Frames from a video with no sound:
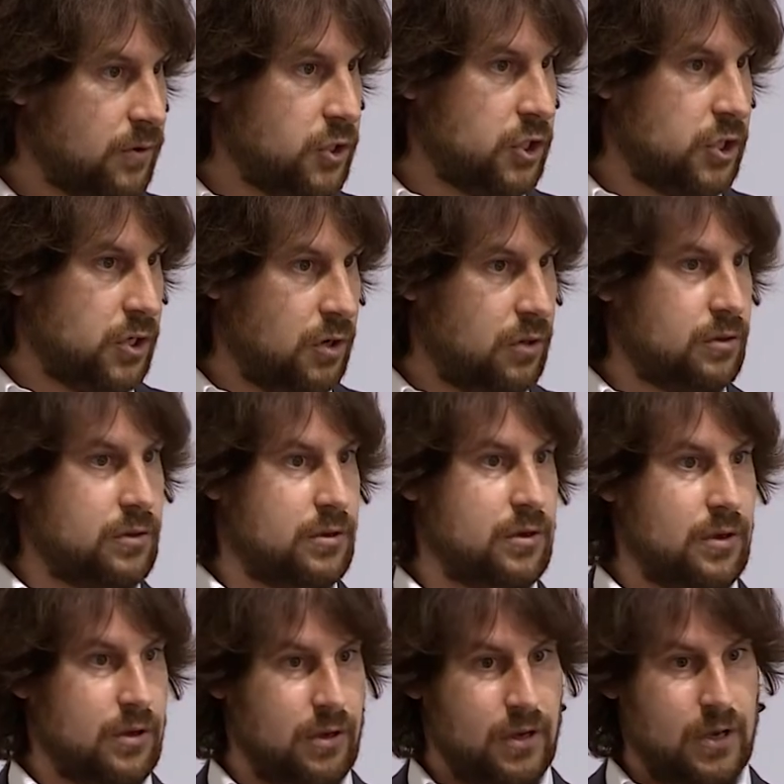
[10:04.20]
course, should
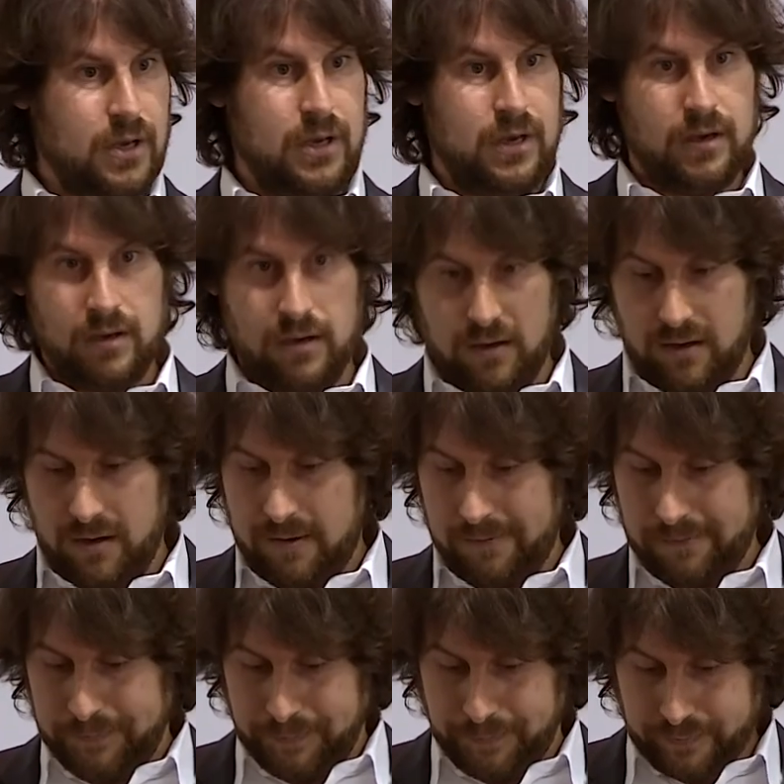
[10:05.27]
uh,
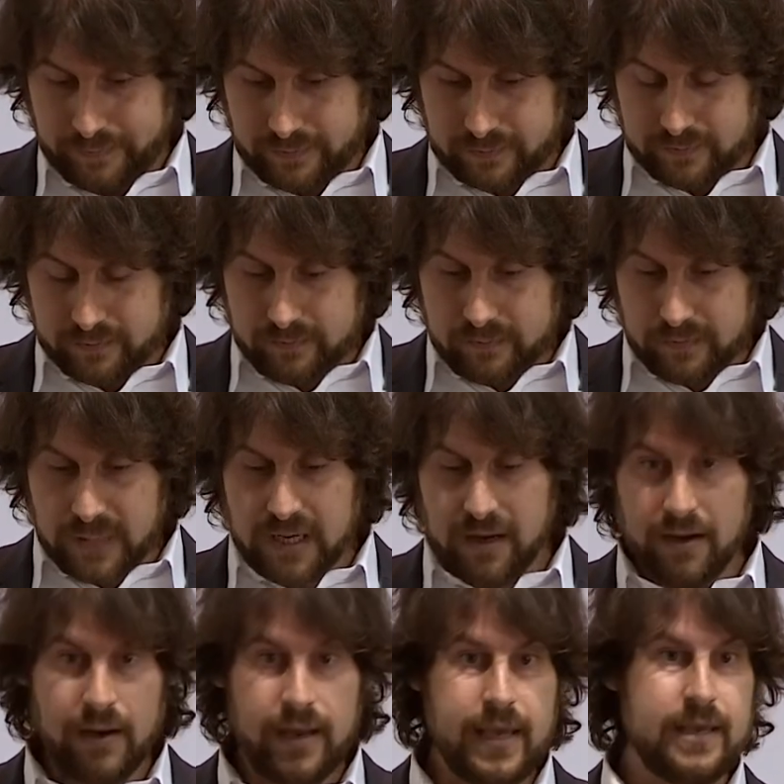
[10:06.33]
uh,
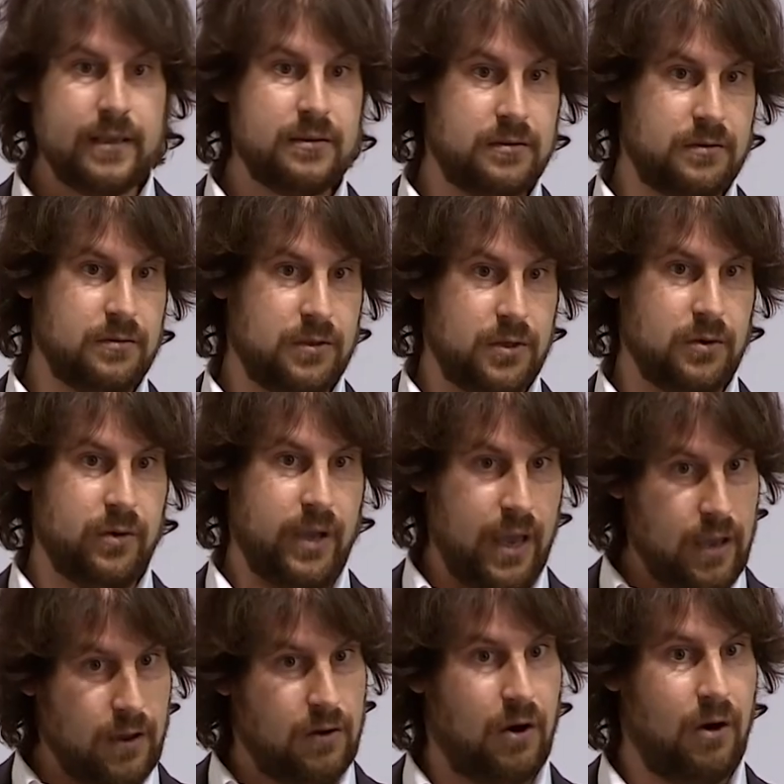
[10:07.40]
lead to
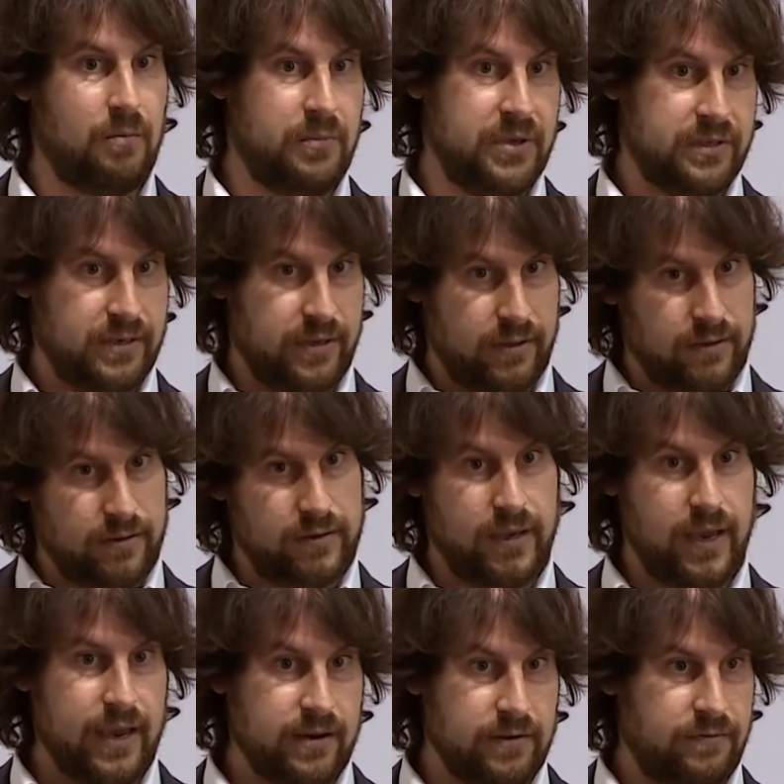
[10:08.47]
incompetent,
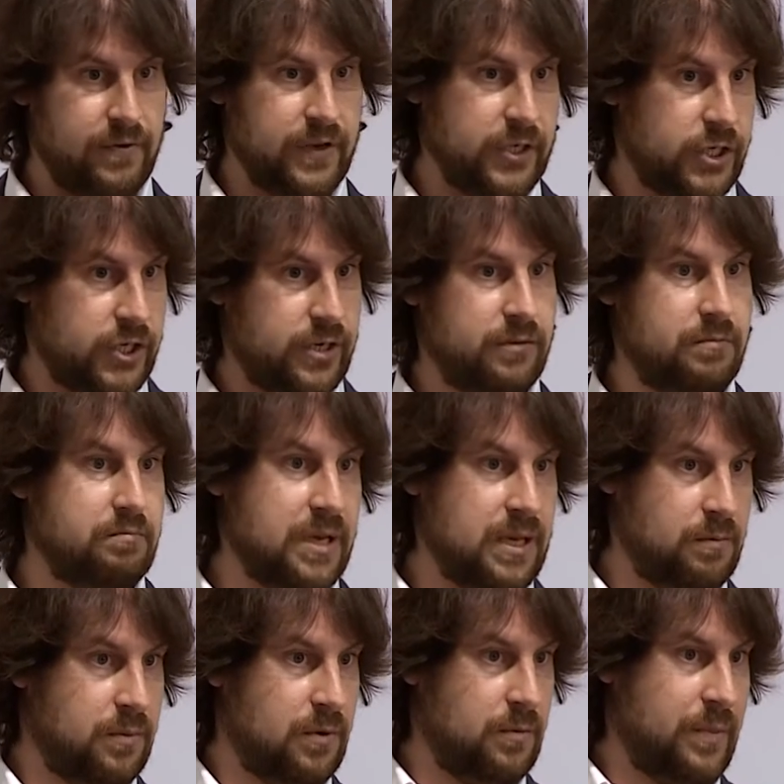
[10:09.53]
inefficient
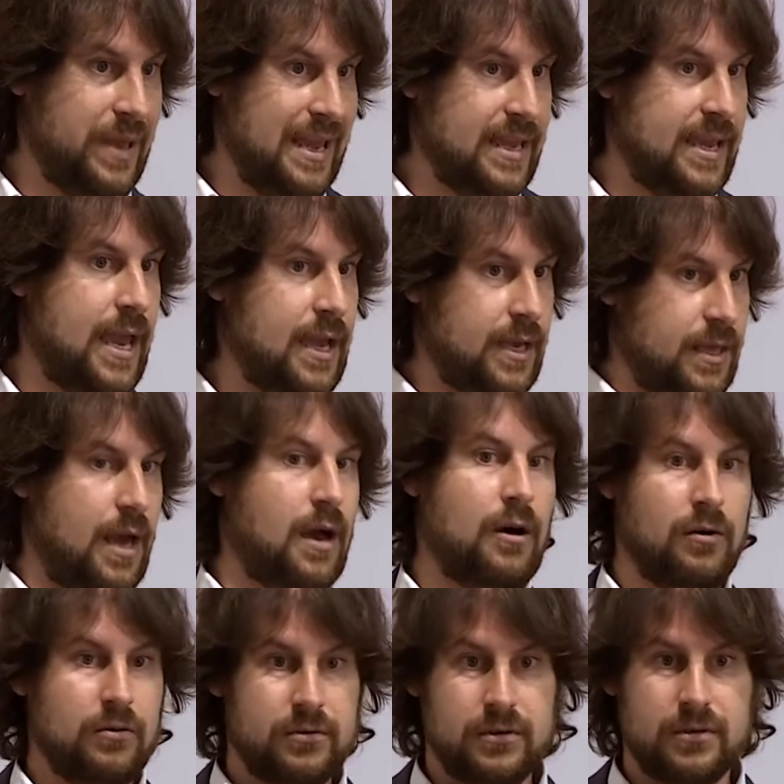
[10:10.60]
people being kicked
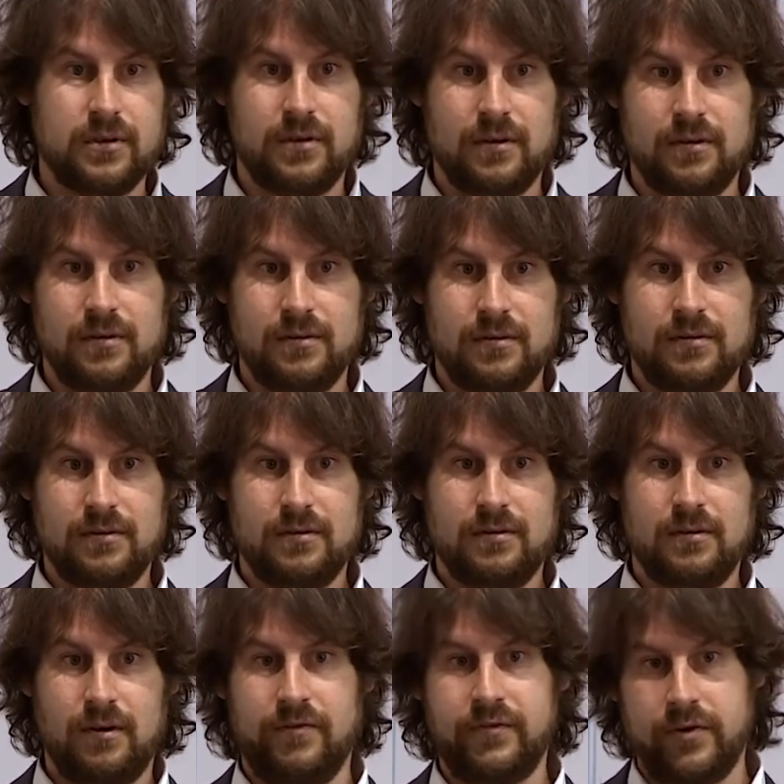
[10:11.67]
out uh,
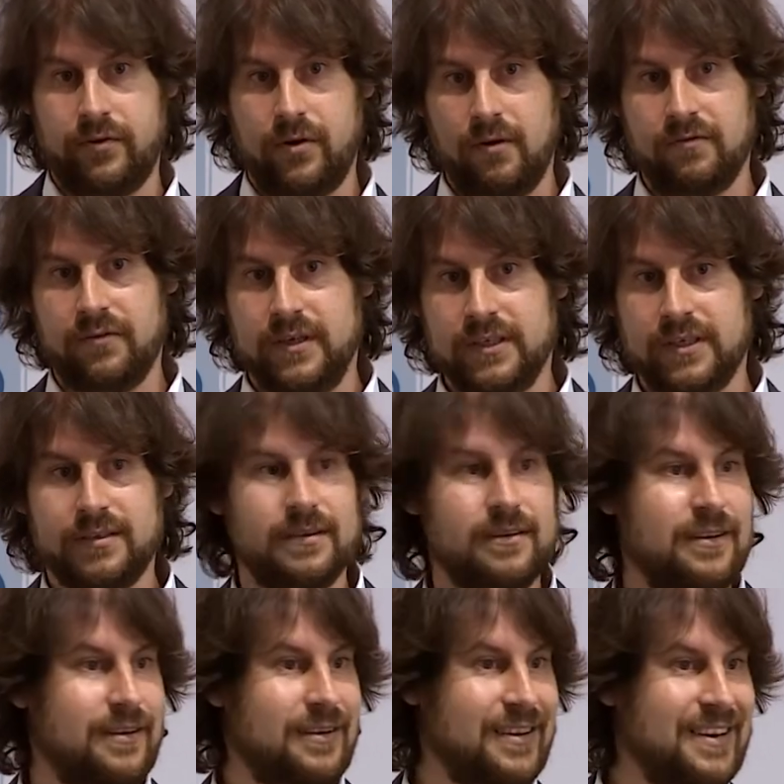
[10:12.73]
of their office.
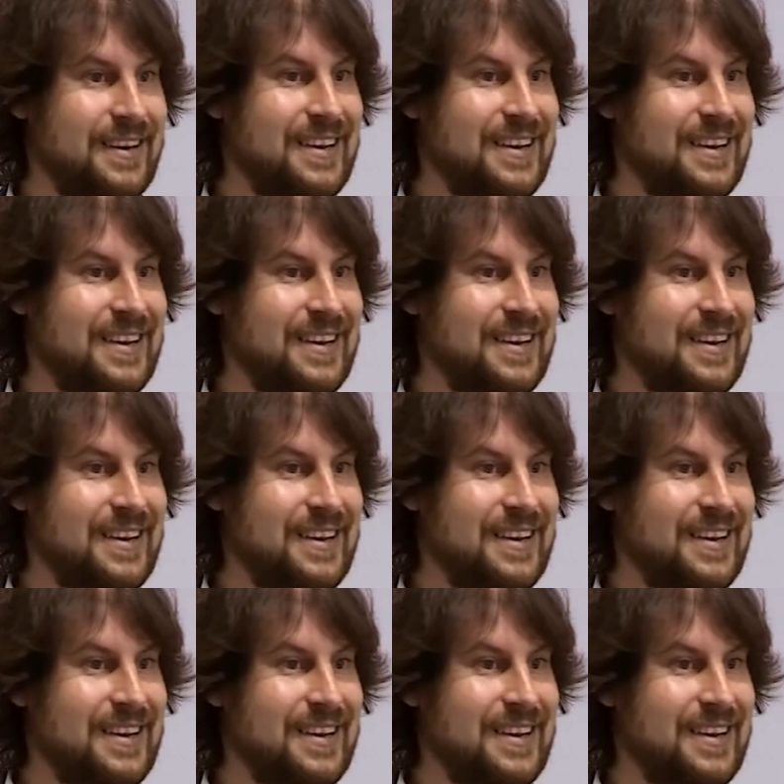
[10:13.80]
Uh,